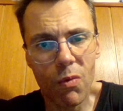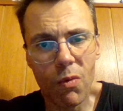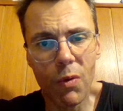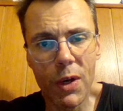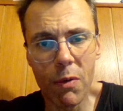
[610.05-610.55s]

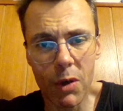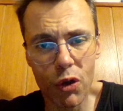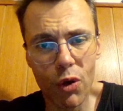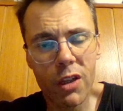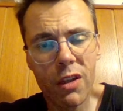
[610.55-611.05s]
when you were
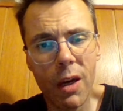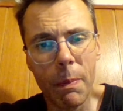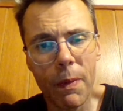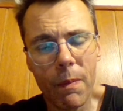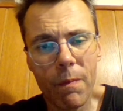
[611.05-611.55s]
drugged
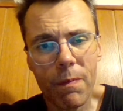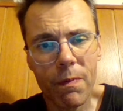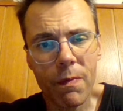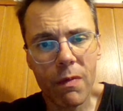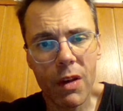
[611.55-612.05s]
up,
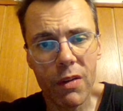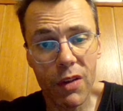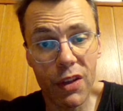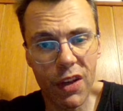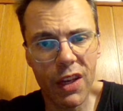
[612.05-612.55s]

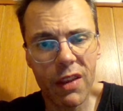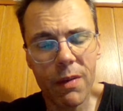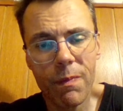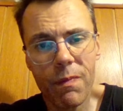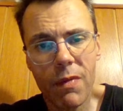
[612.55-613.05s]
they did,
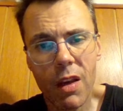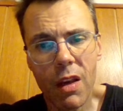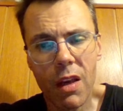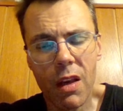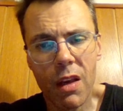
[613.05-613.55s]

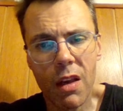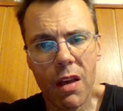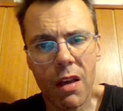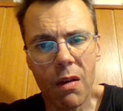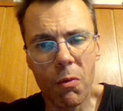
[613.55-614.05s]

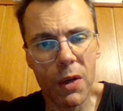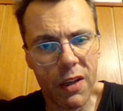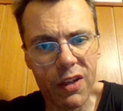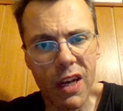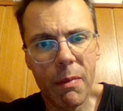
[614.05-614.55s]
would
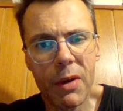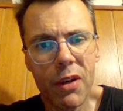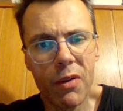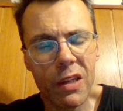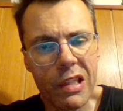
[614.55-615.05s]
examine
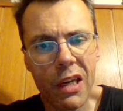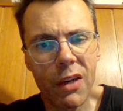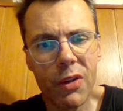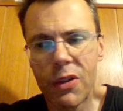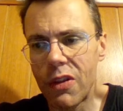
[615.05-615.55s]
you and tell
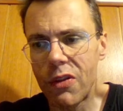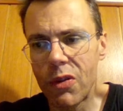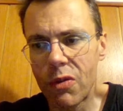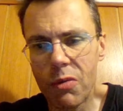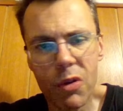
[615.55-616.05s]
you that
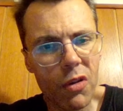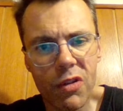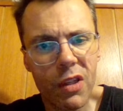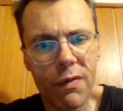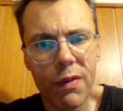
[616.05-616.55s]
you, you don't
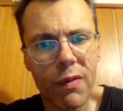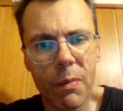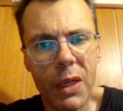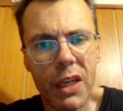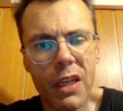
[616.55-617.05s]
suffer from
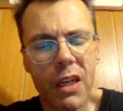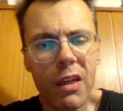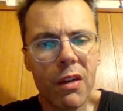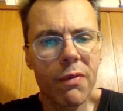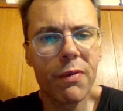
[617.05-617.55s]
any
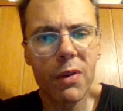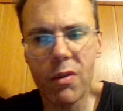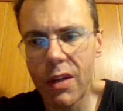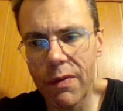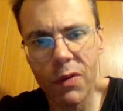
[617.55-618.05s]
kind of, you
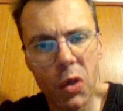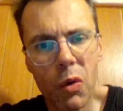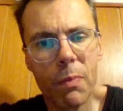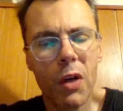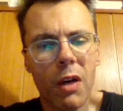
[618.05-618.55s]
don't have no
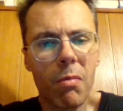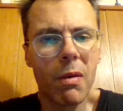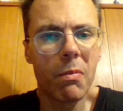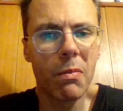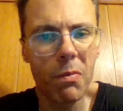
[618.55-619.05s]

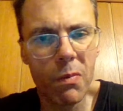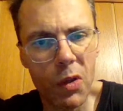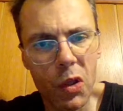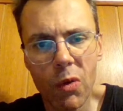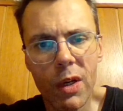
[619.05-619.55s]
problem,
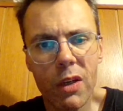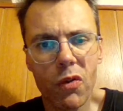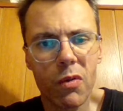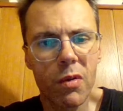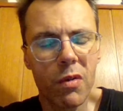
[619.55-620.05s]
no
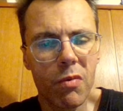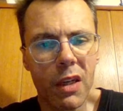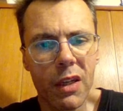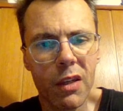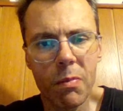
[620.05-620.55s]
health
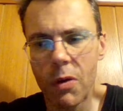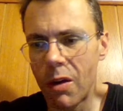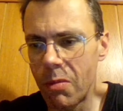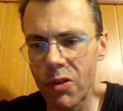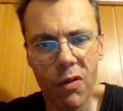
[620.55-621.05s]
related
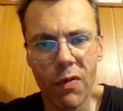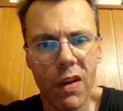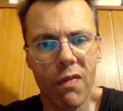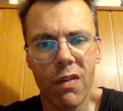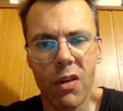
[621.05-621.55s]
problems, no
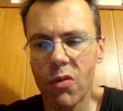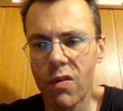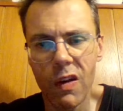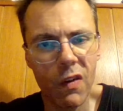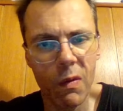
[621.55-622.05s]
nothing. You
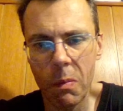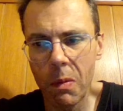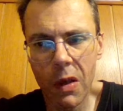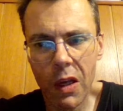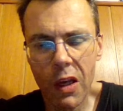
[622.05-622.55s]
tell them
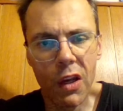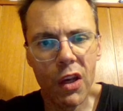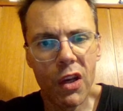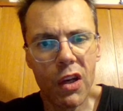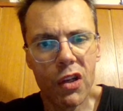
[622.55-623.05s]

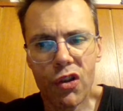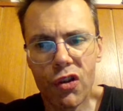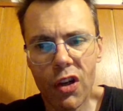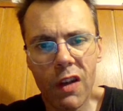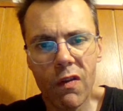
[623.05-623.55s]

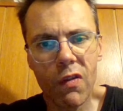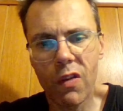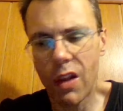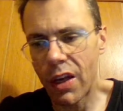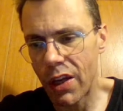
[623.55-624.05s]
shit
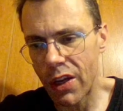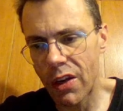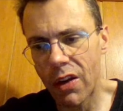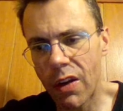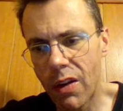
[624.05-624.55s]
like